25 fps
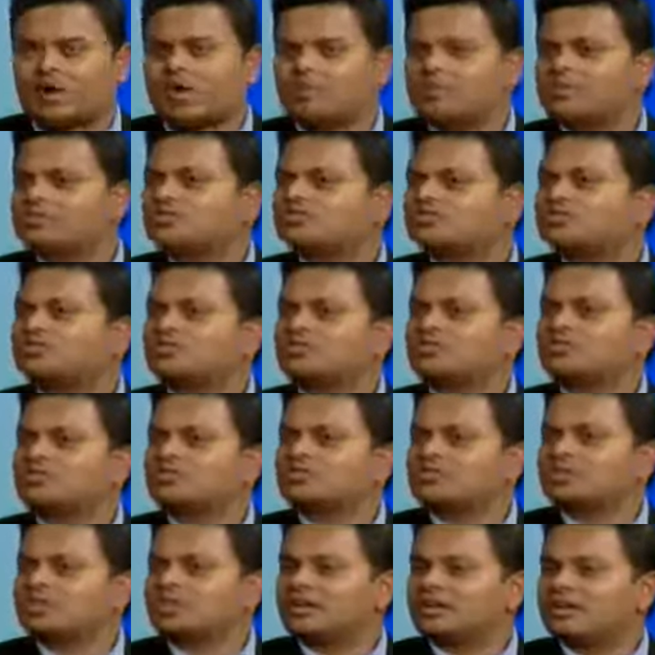institutions
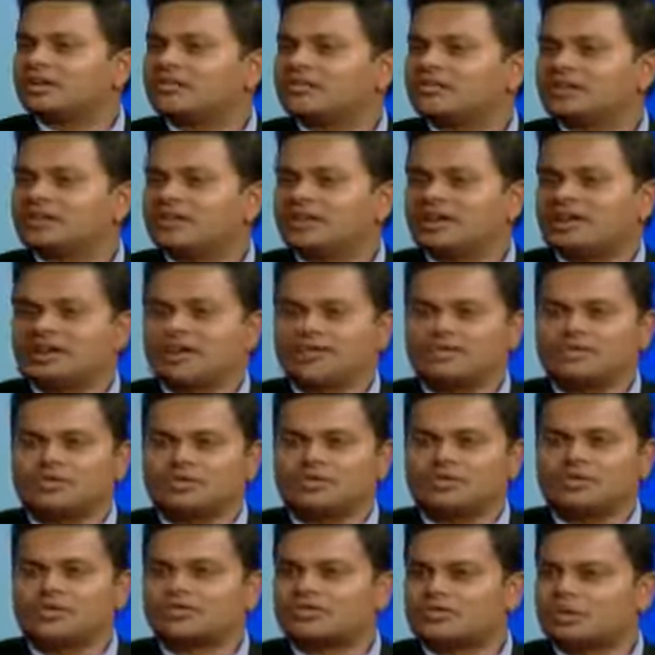in the country have
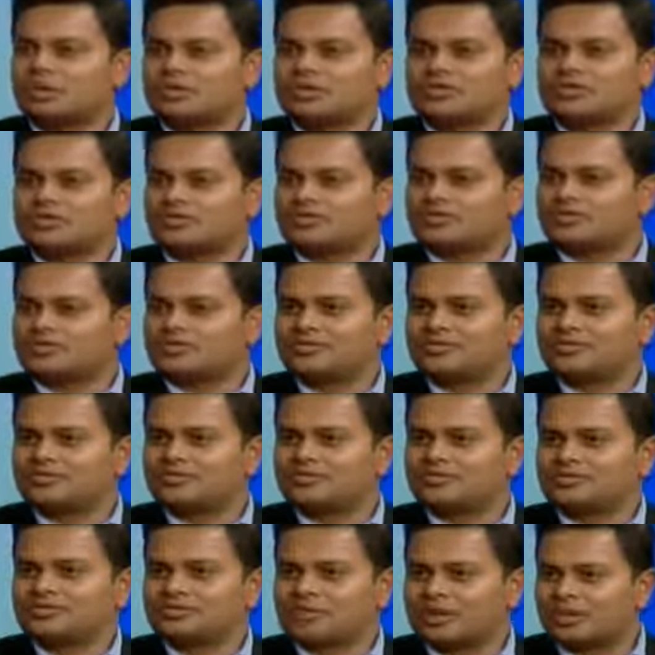no shortage of
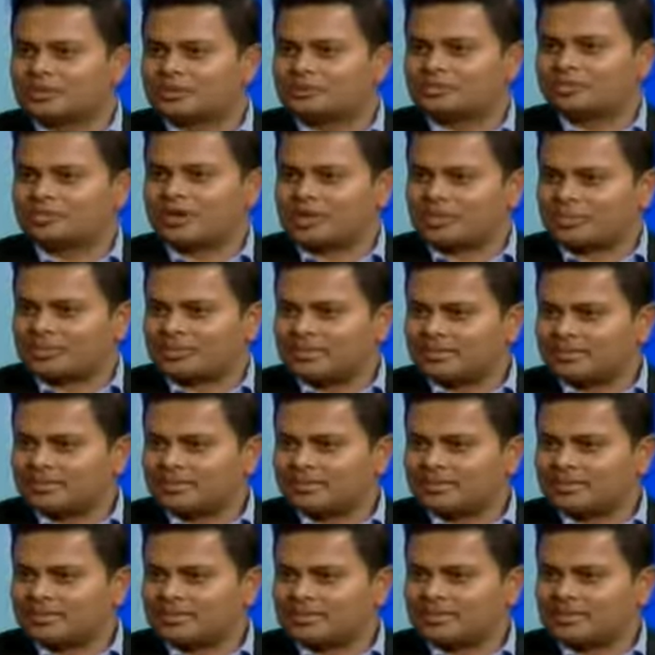students to come in,
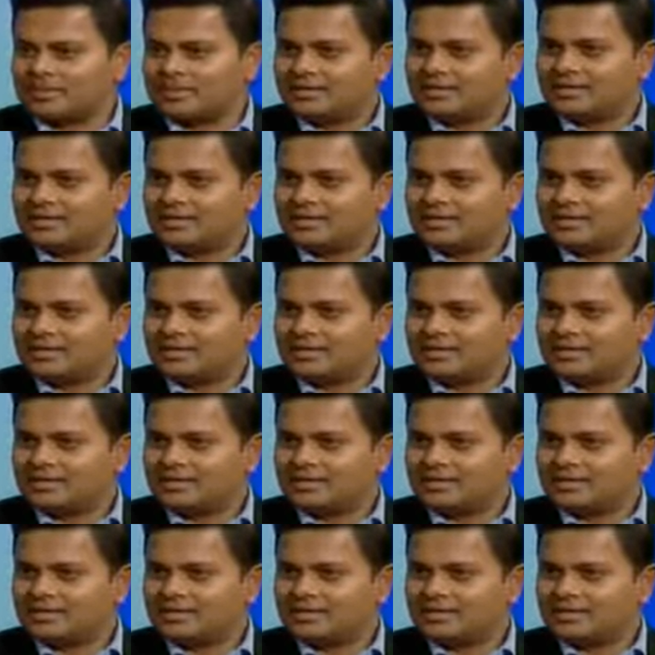mm-hmm.